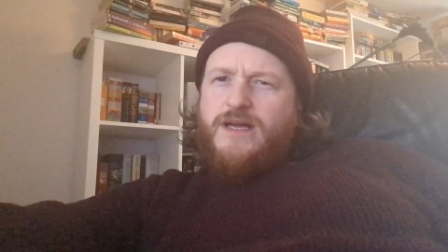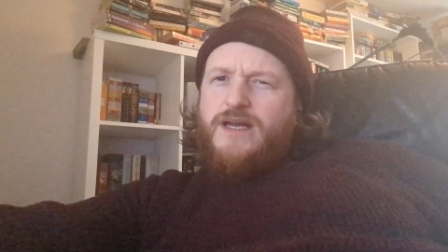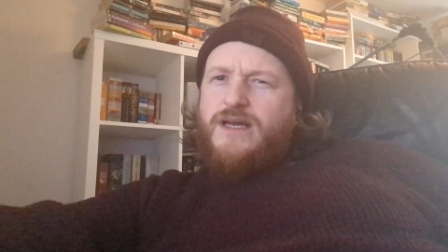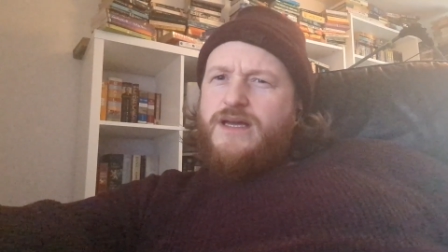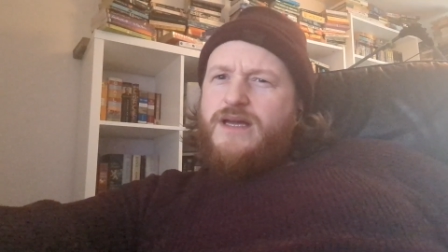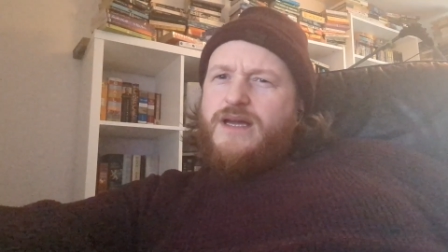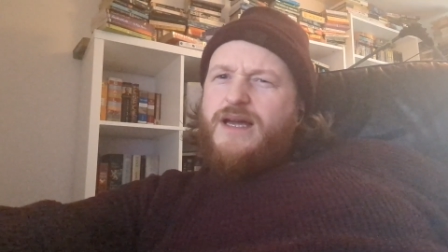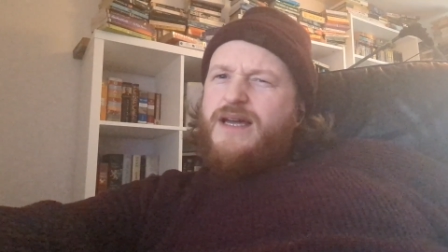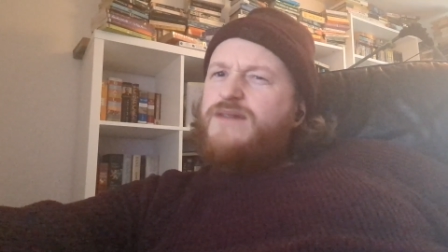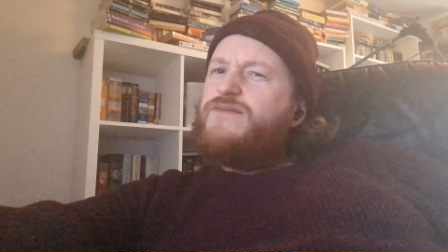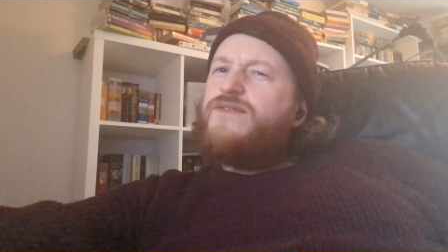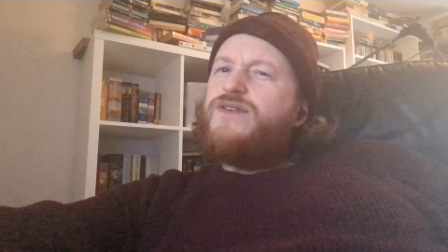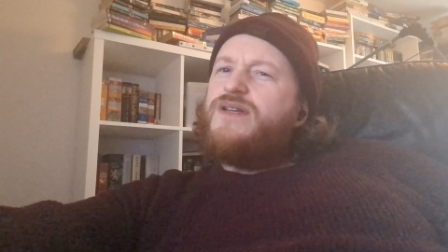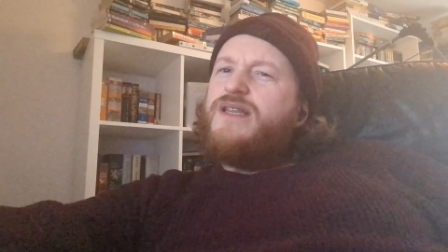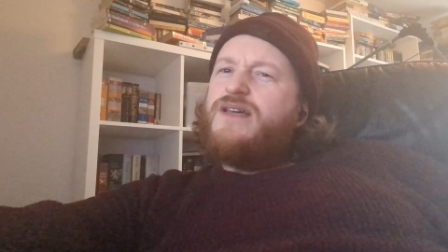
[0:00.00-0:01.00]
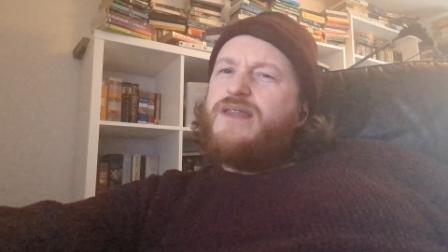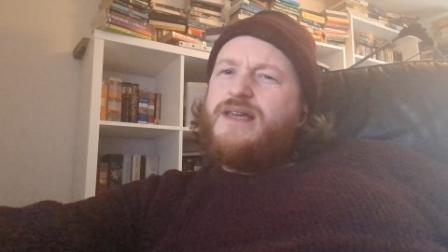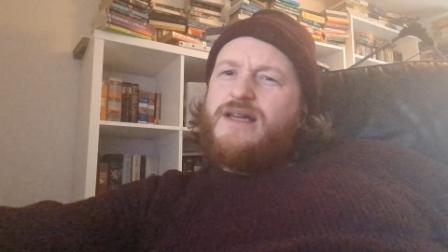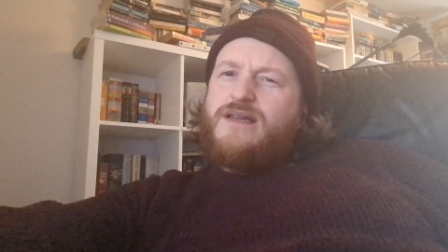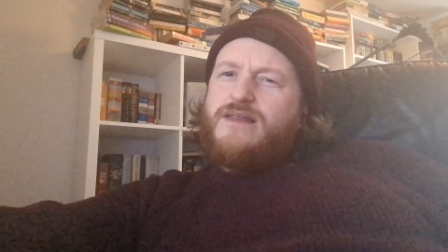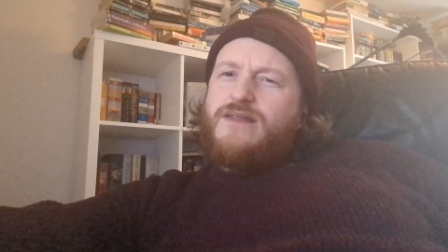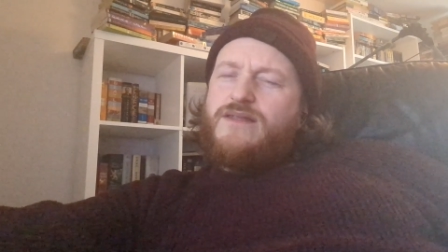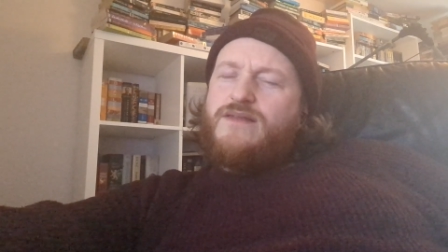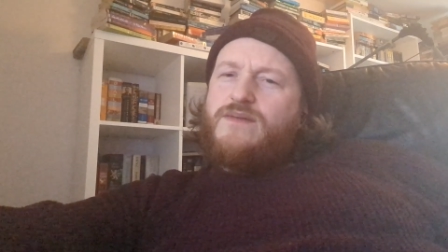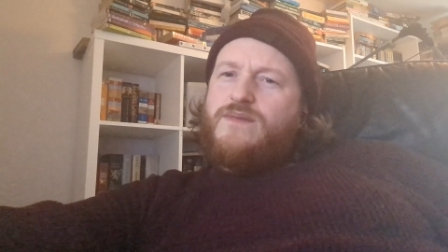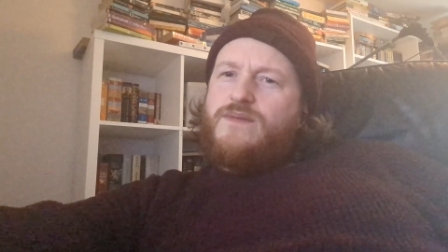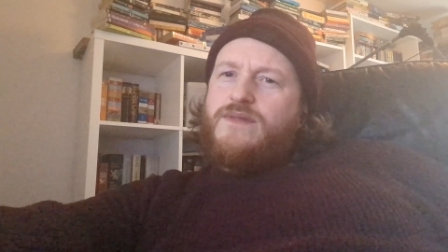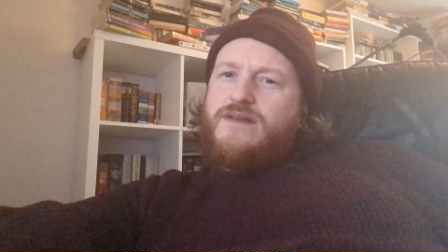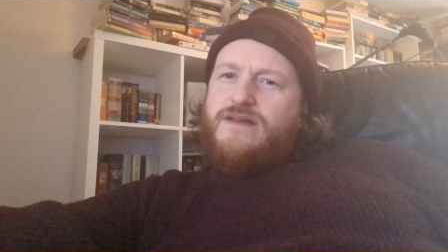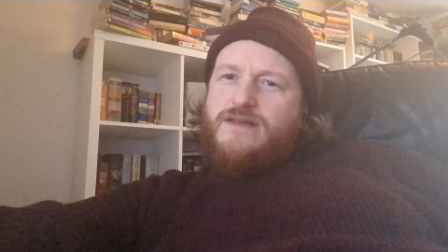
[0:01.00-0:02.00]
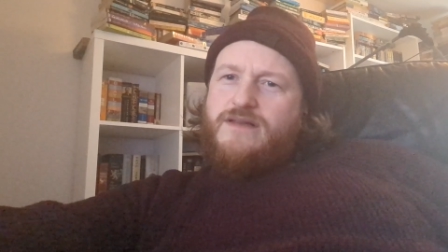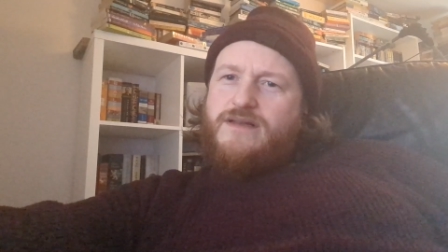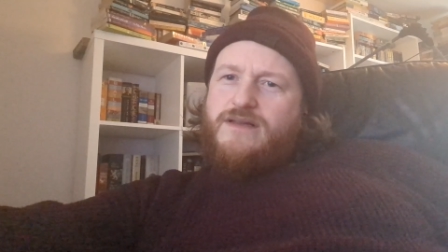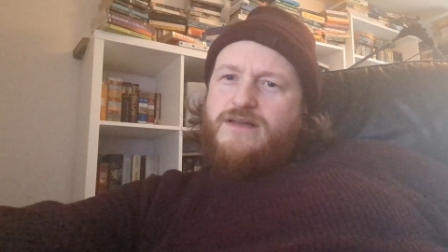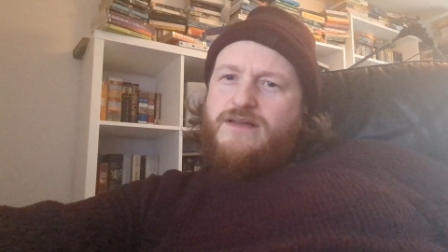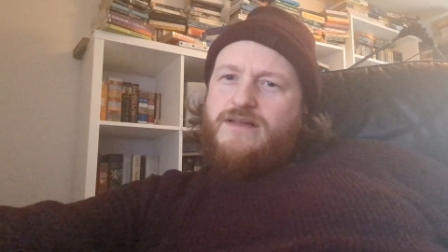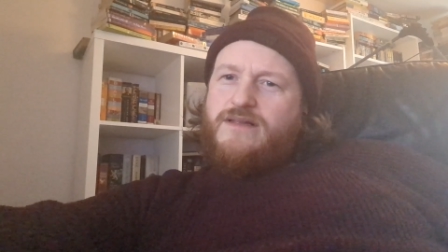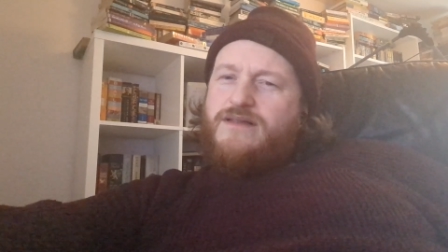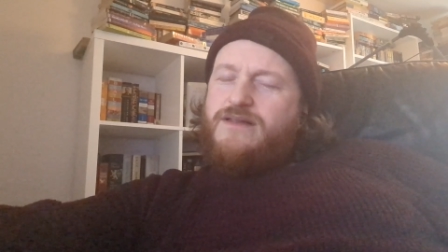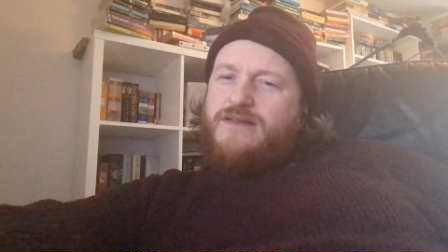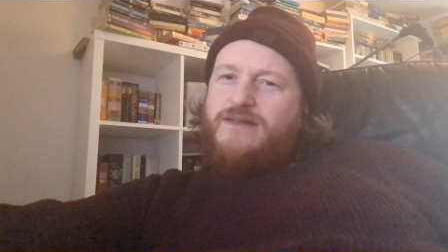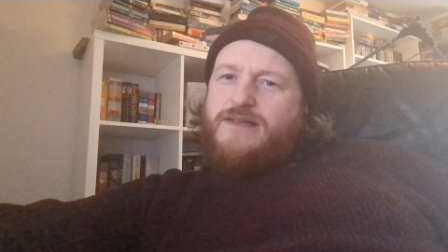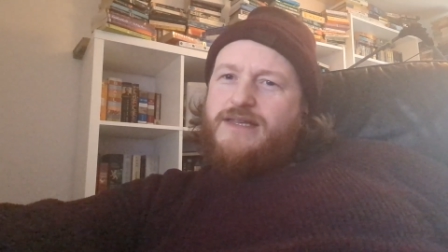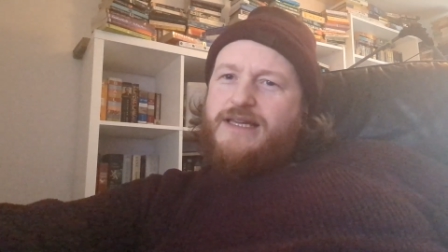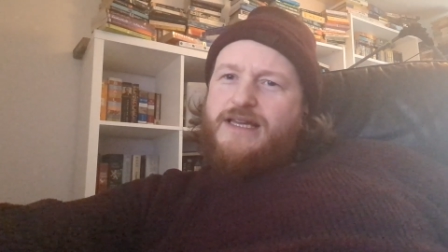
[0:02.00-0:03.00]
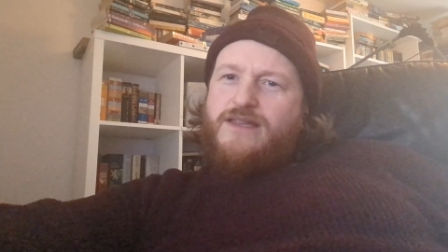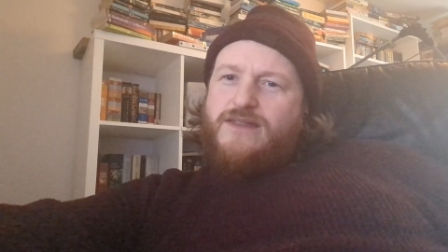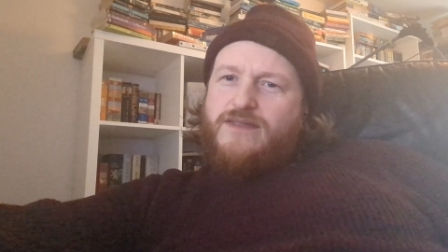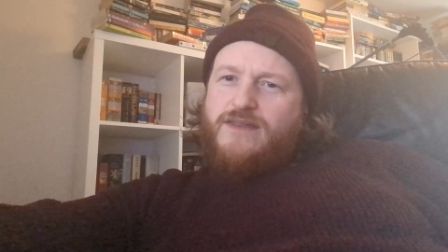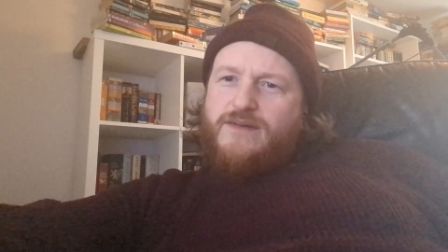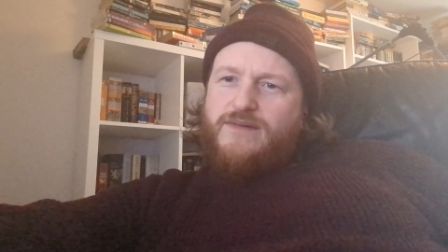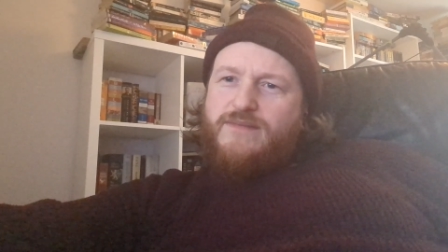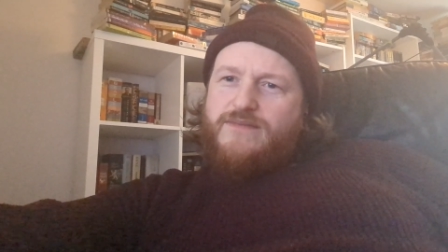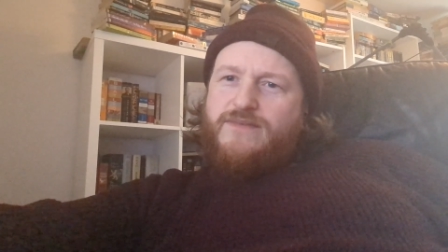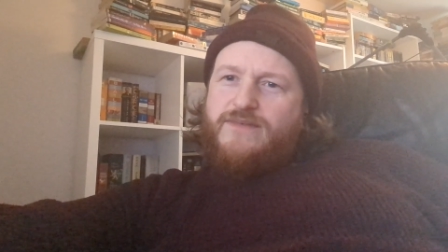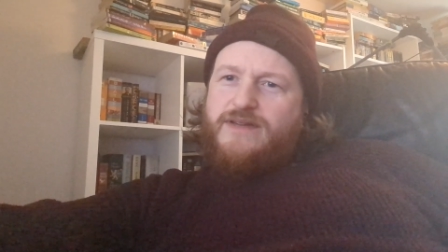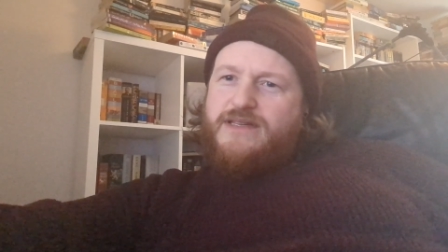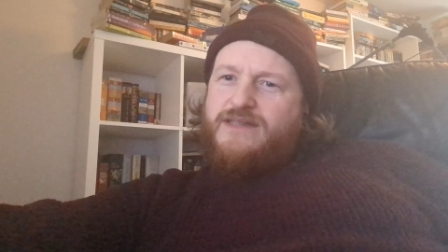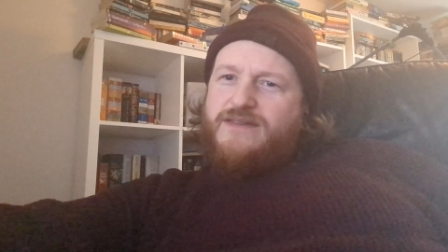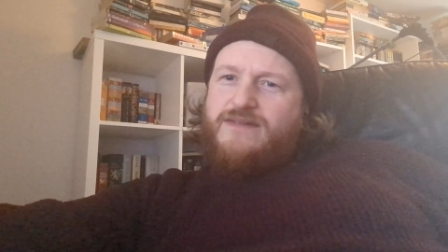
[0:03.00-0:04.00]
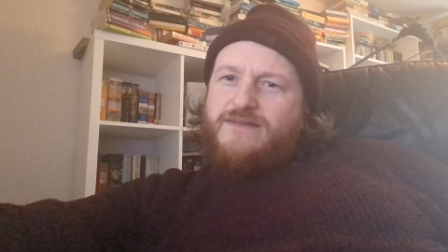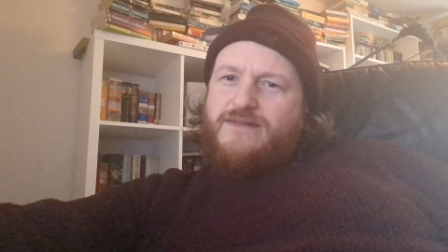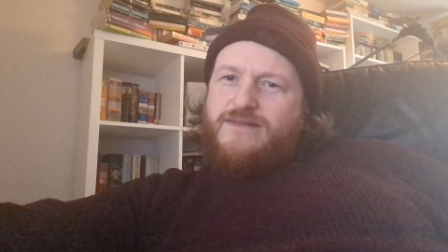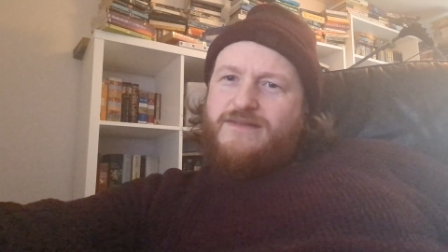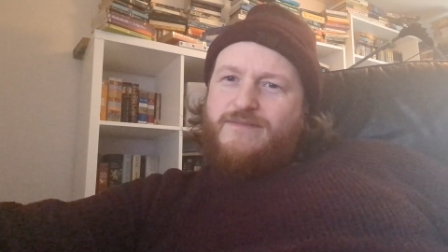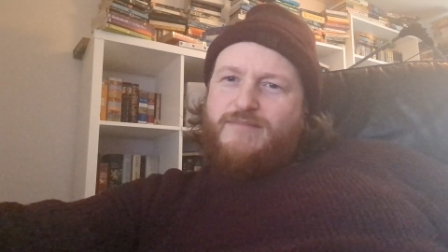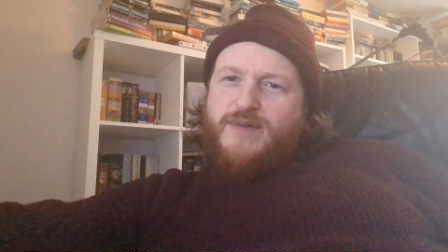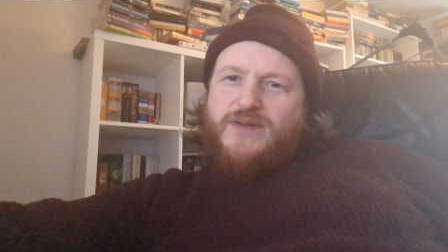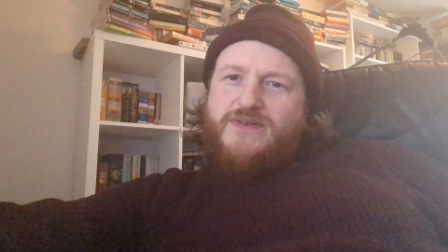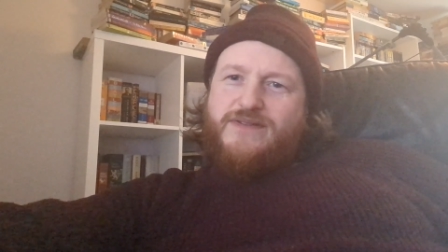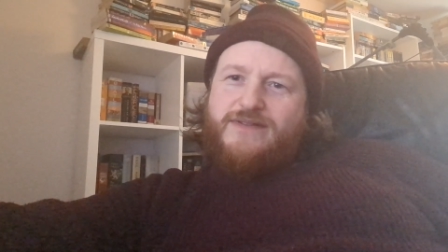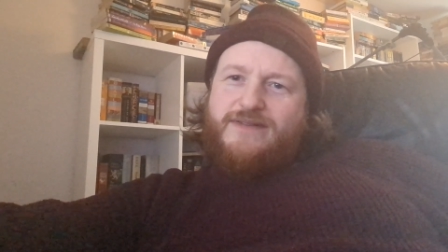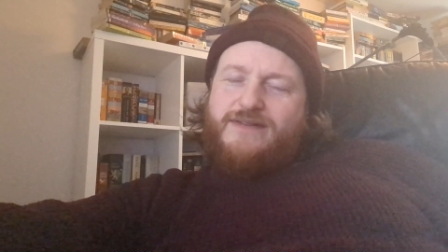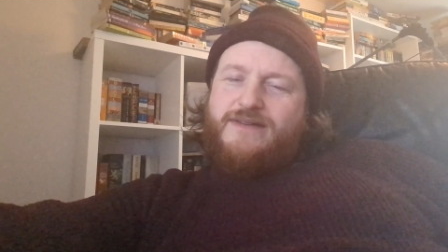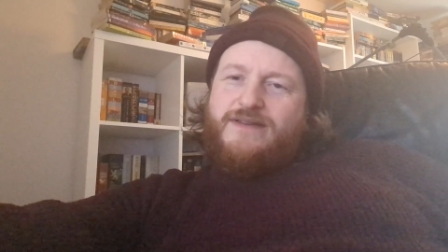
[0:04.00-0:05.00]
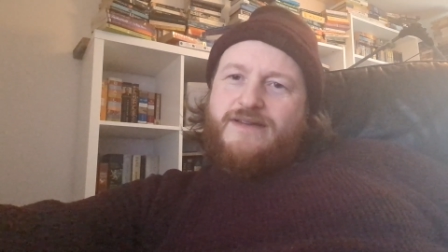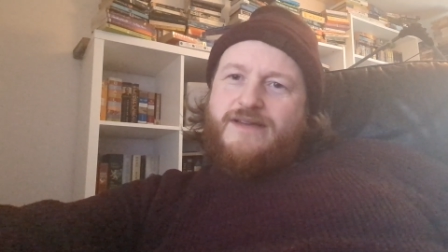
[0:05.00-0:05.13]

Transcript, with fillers: Uh, and finally, I think the, the thing that is most